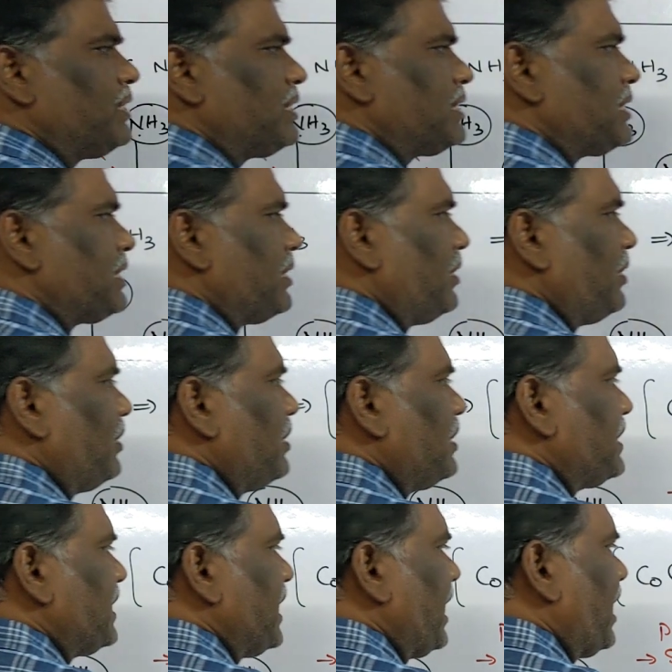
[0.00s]

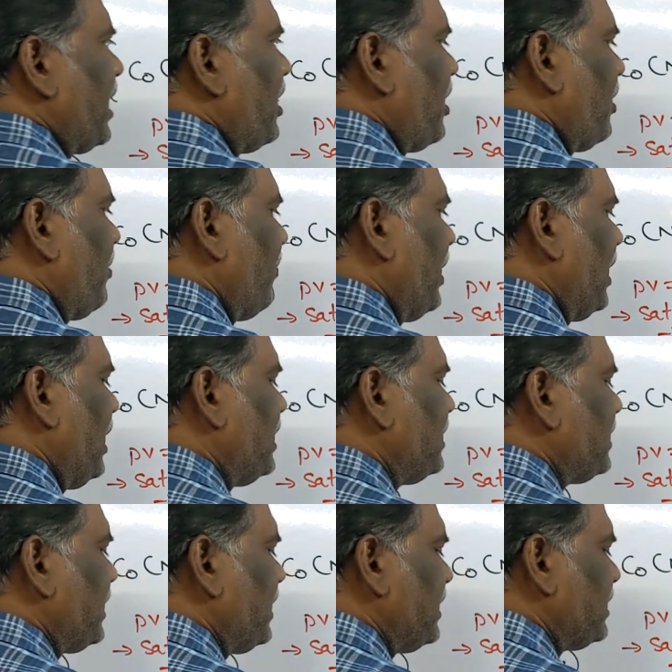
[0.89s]
So secondary
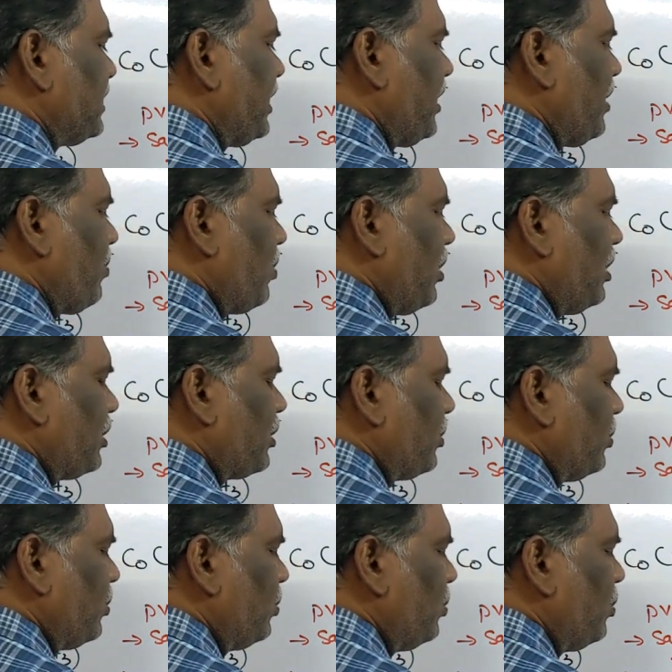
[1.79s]
valency is equal
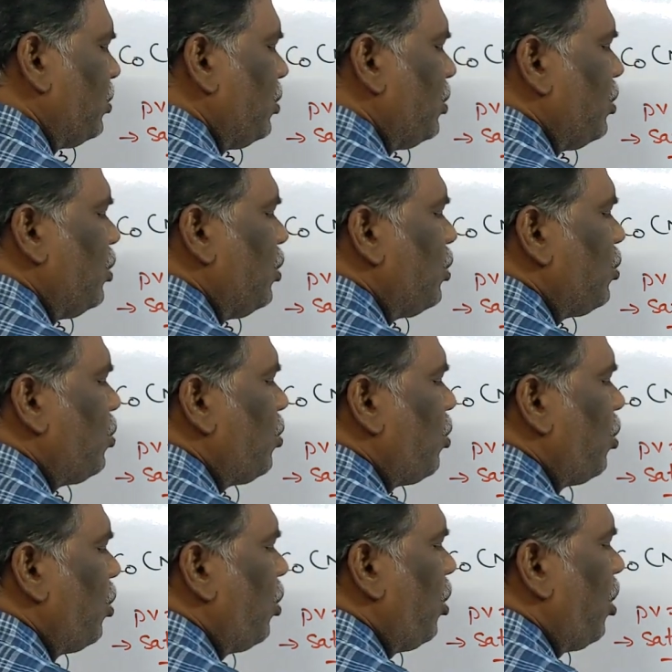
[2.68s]
to
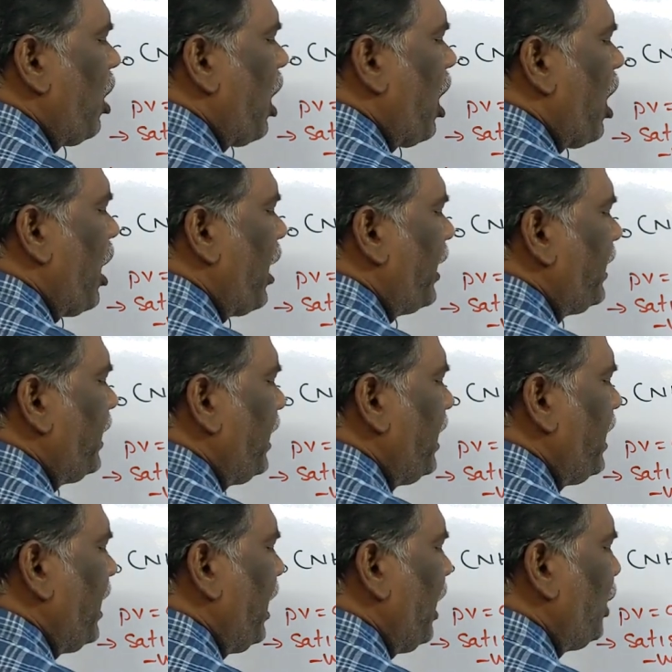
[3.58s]

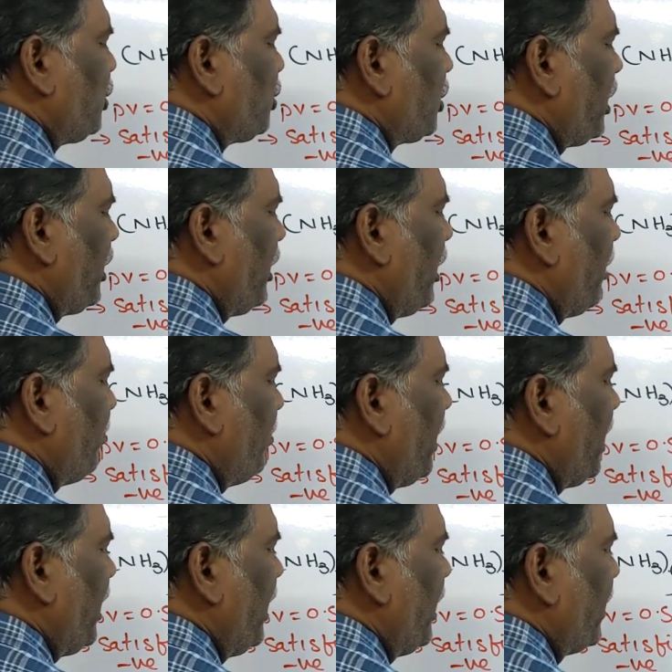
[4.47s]
coordination
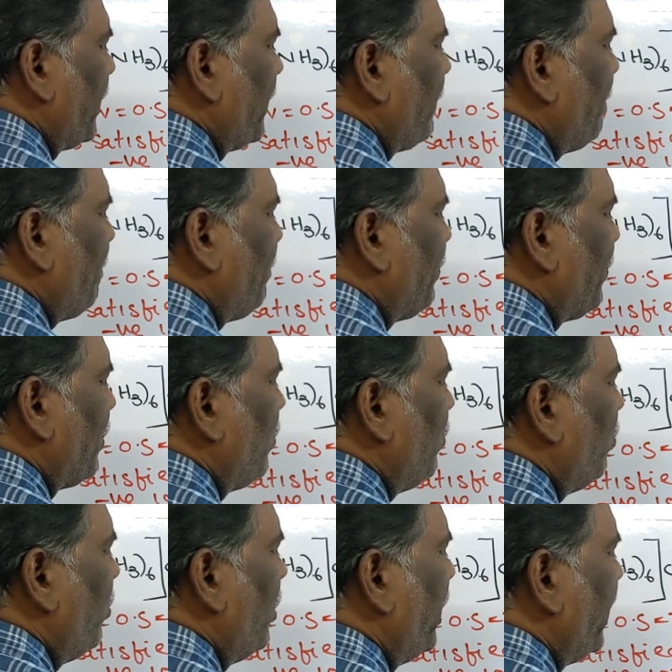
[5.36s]
number.
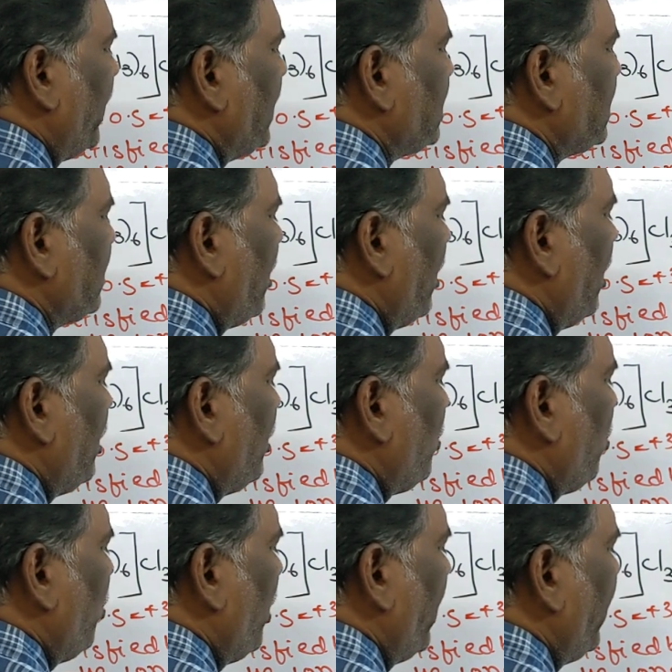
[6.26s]
What is
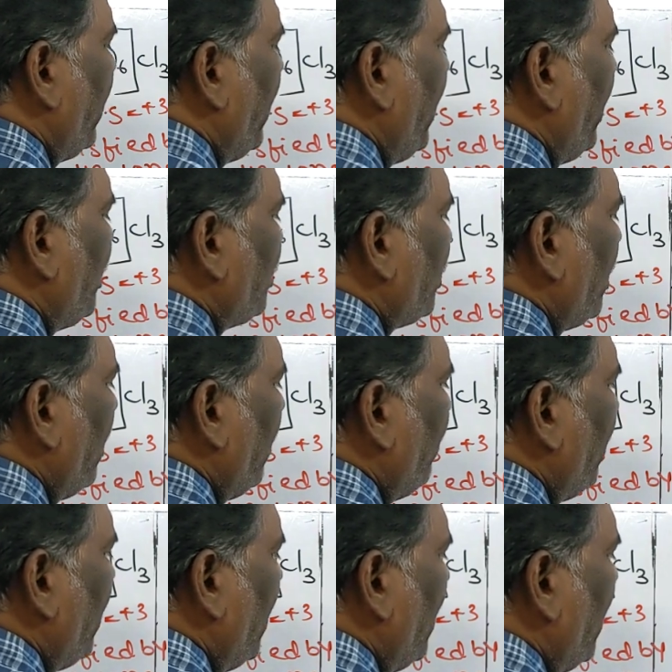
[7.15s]
called coordination
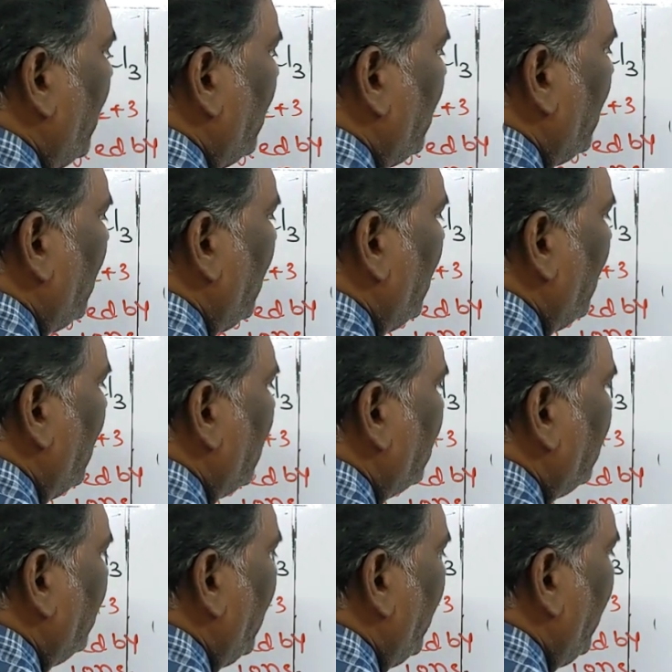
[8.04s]
number?
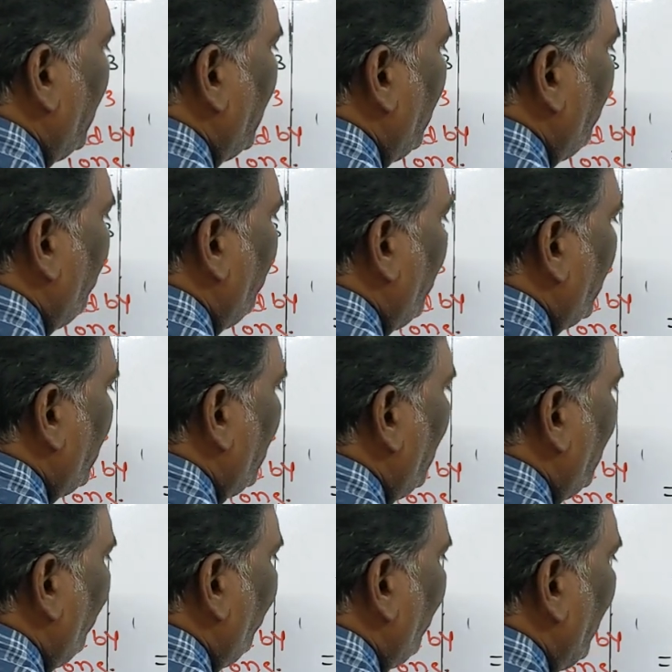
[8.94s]
The number
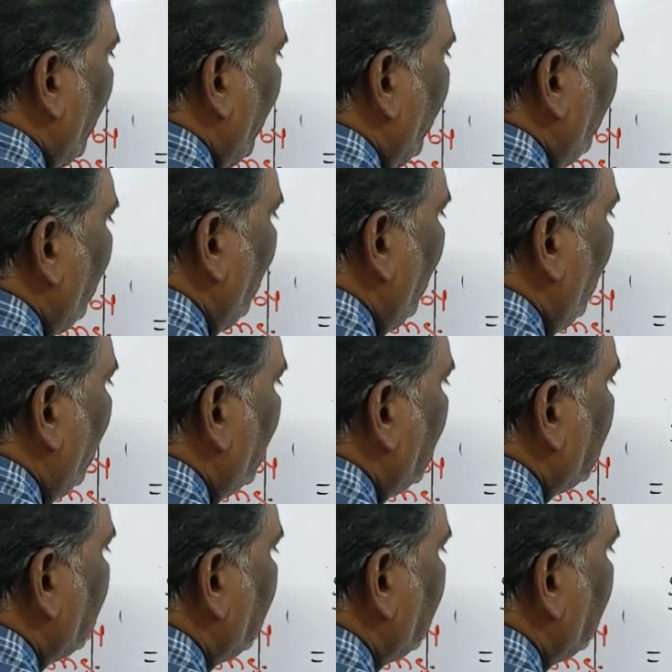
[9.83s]
of ligands